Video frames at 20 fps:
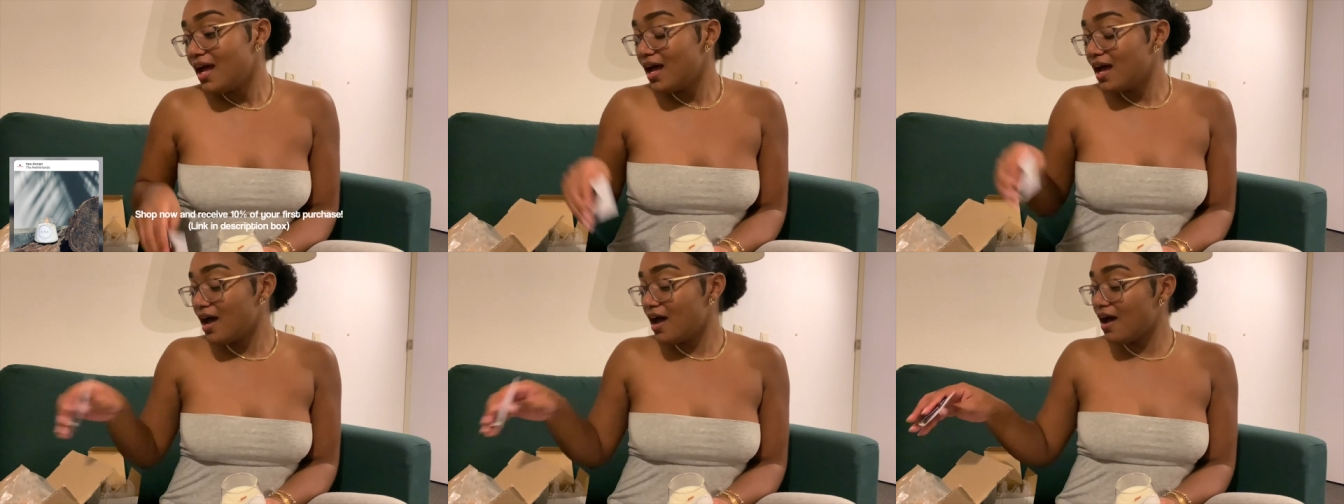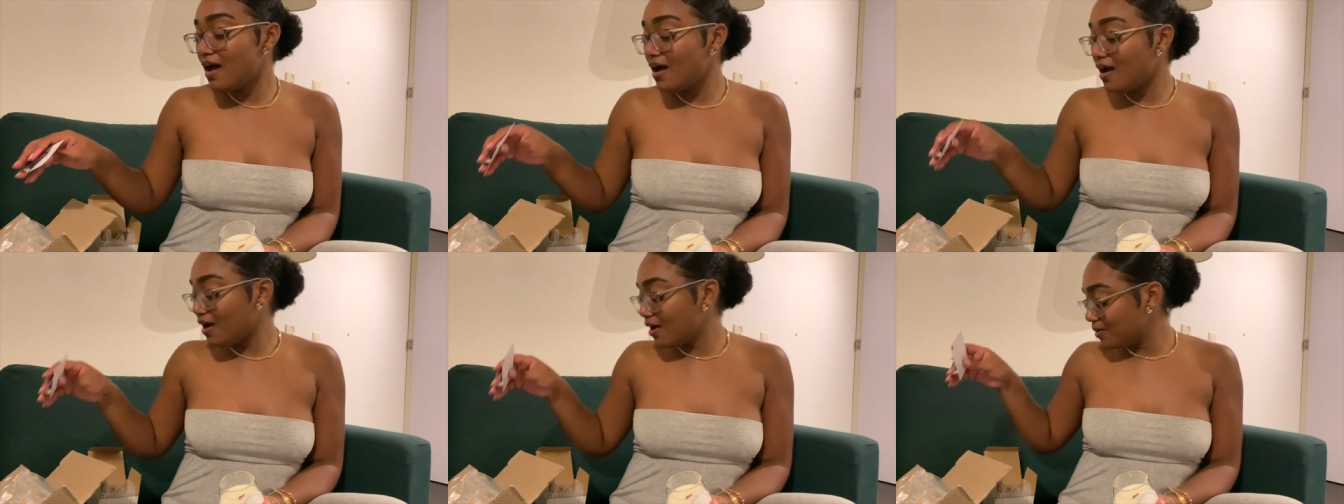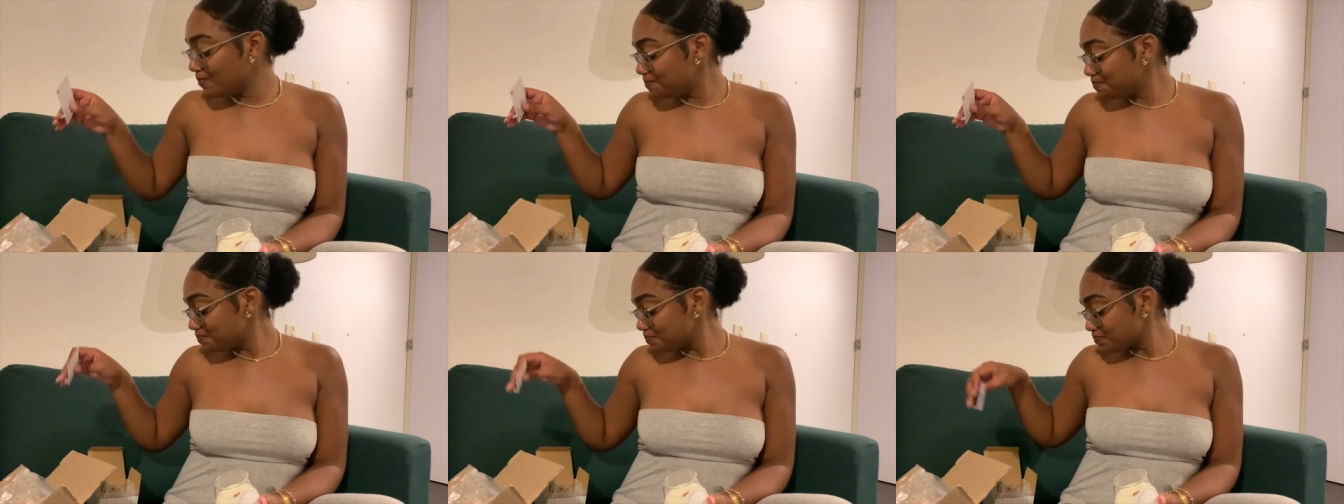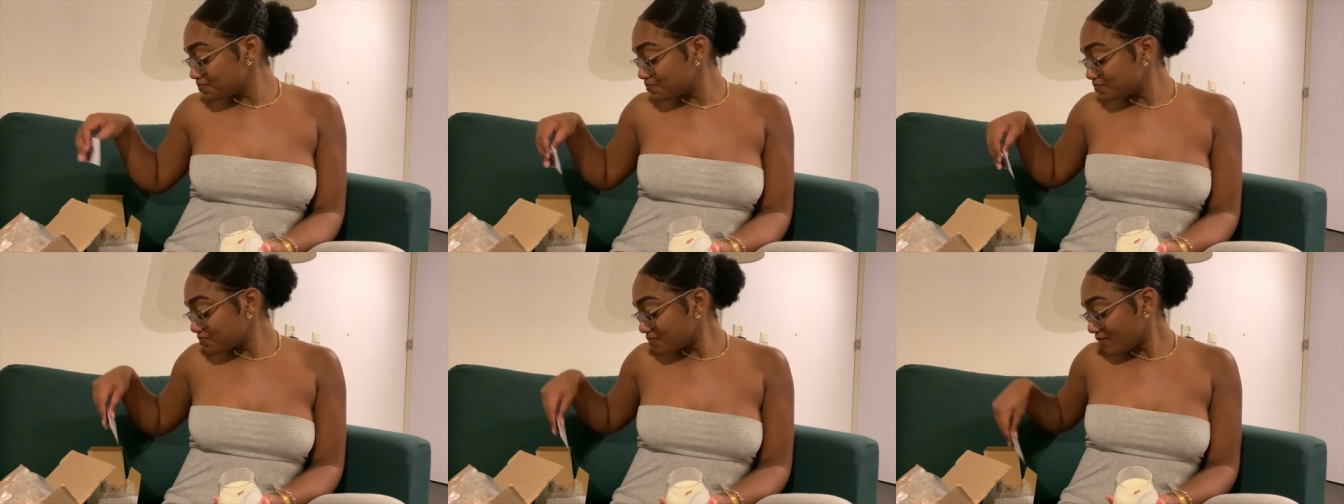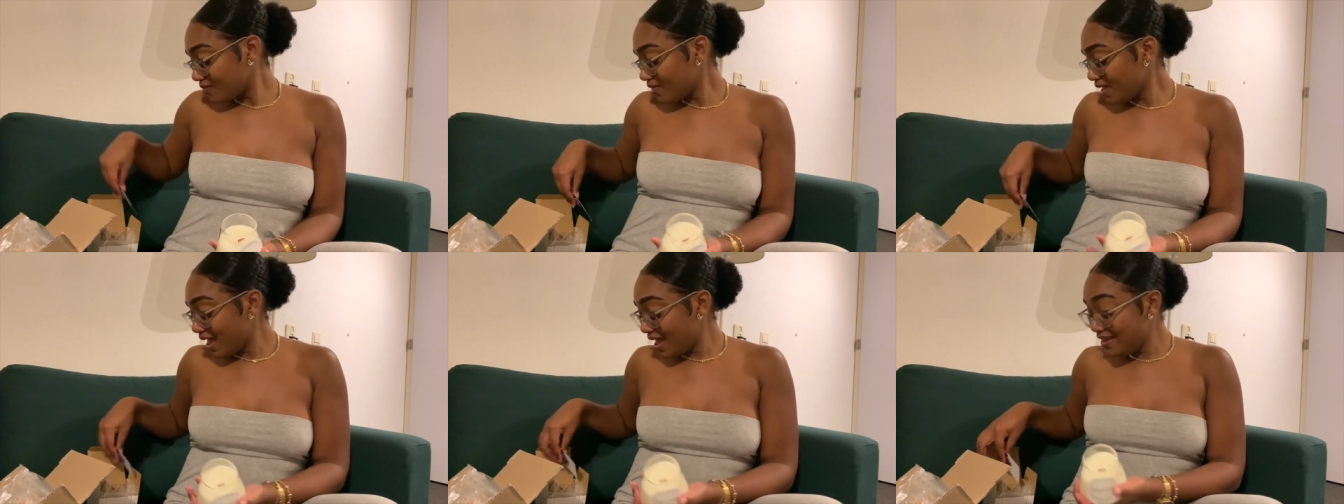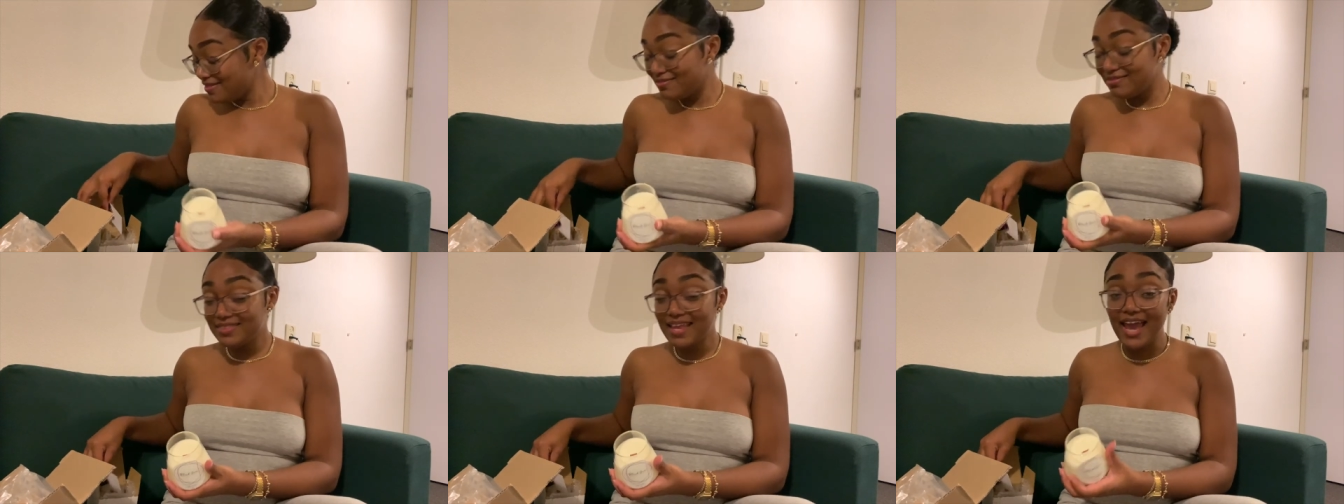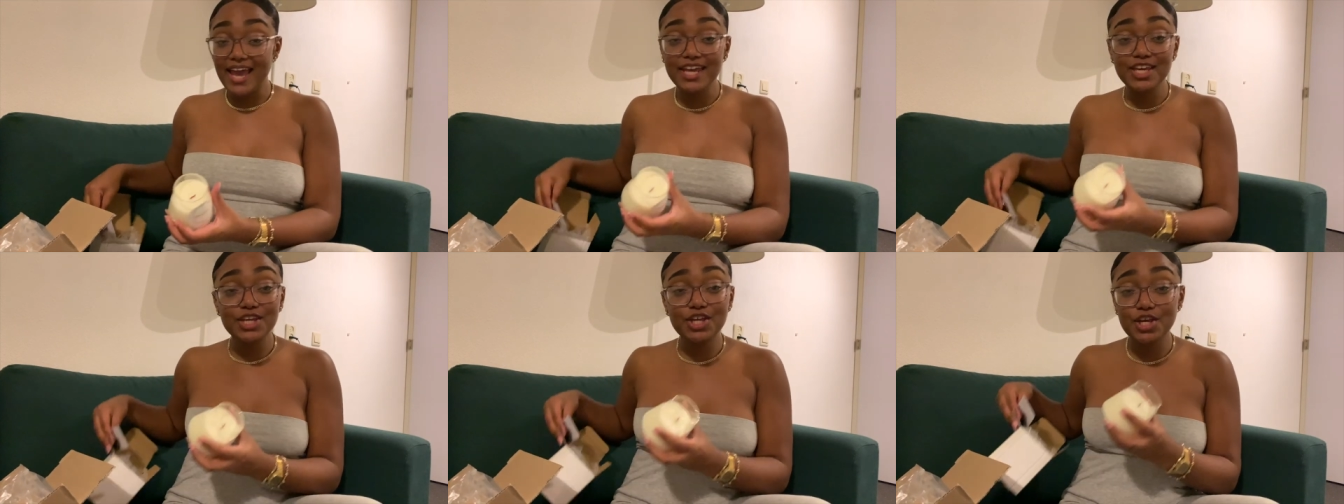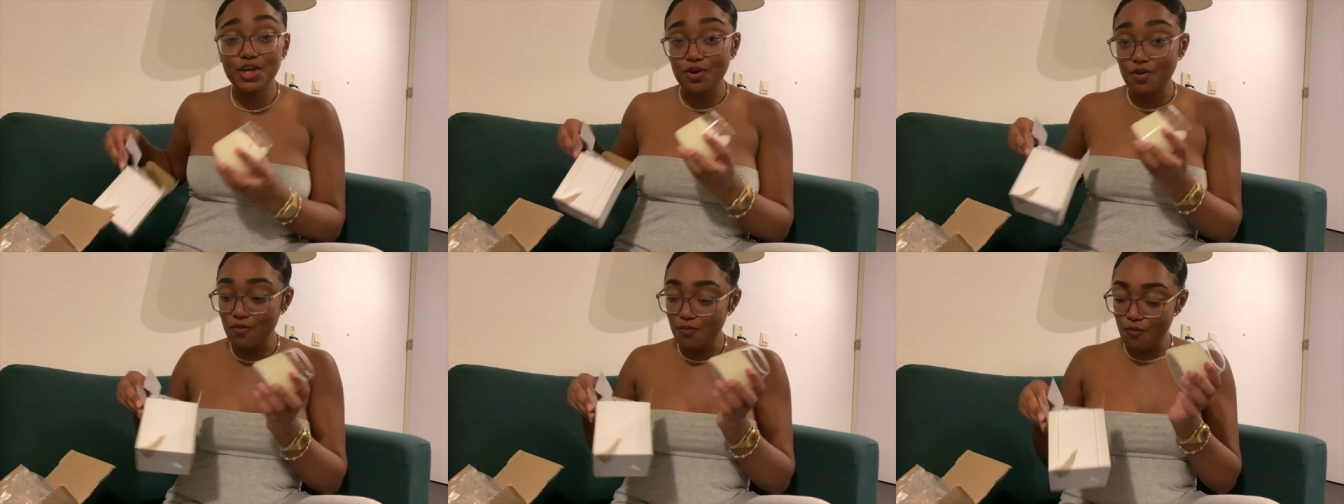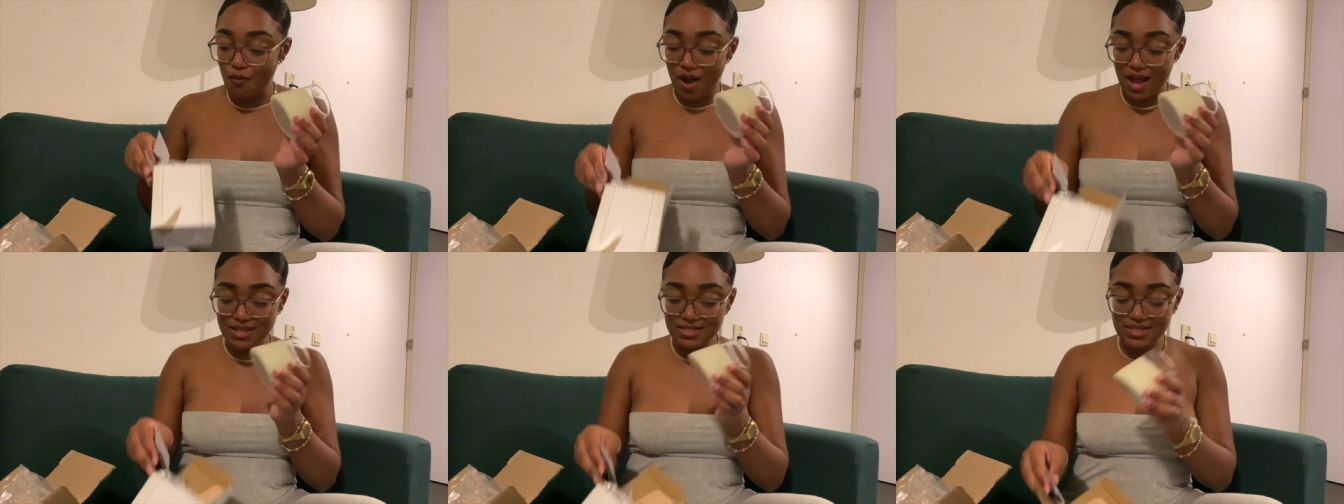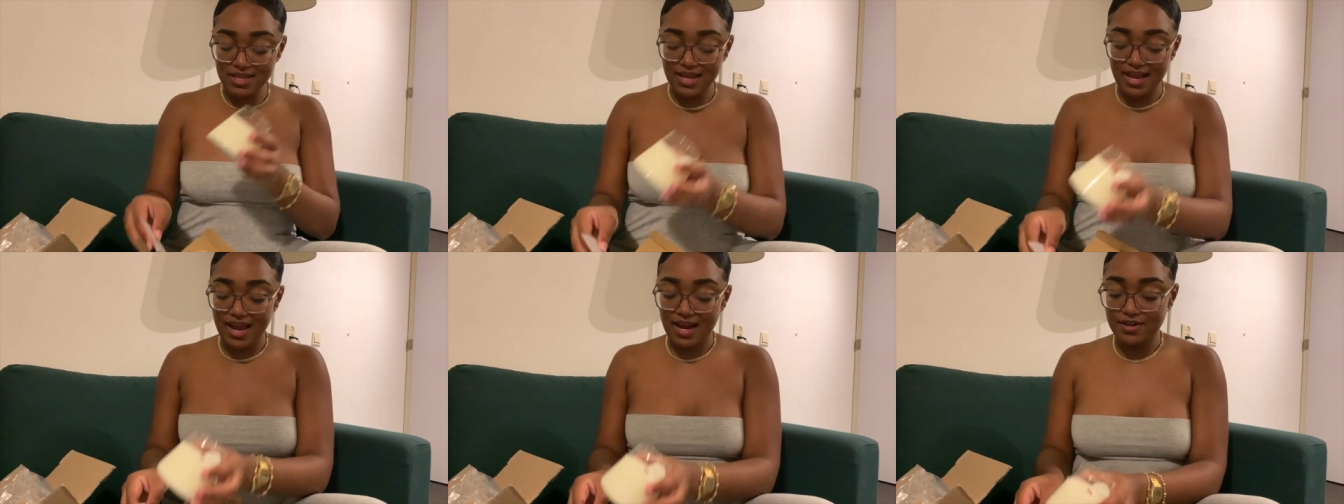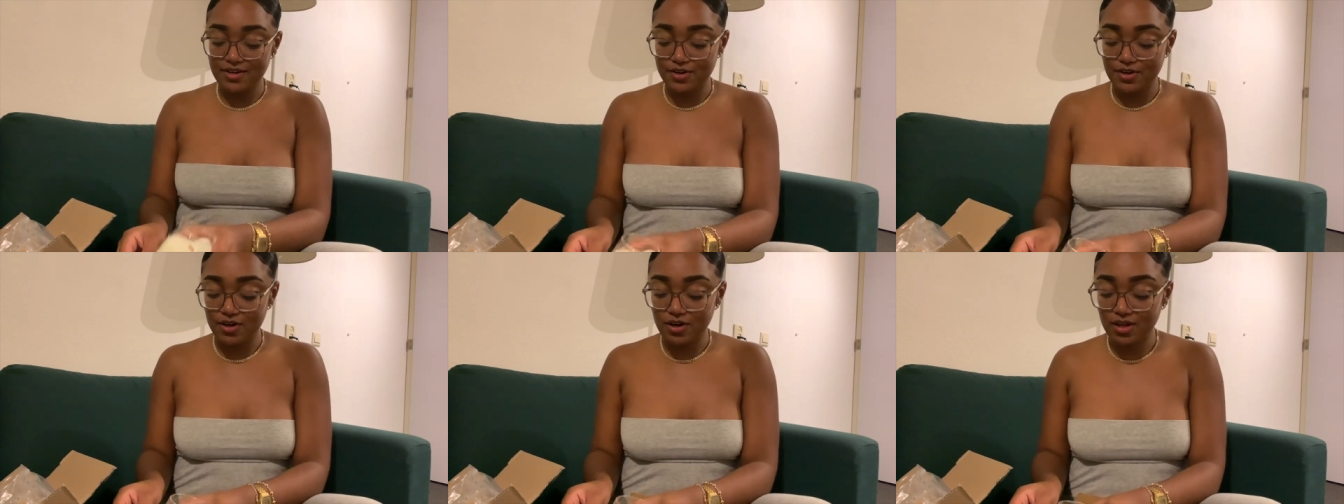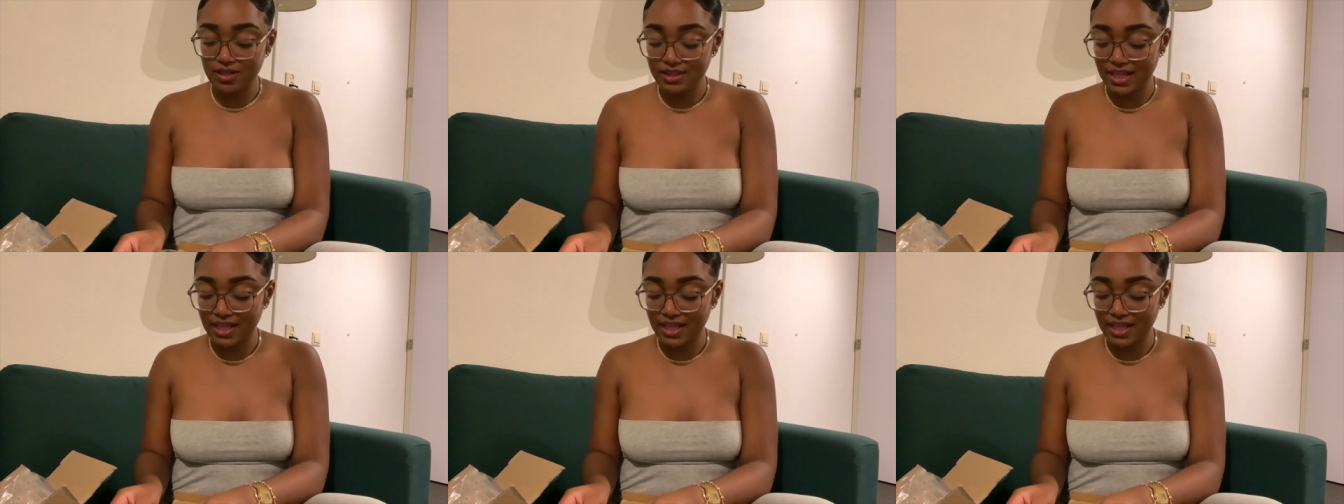Um, thank you once again, girl.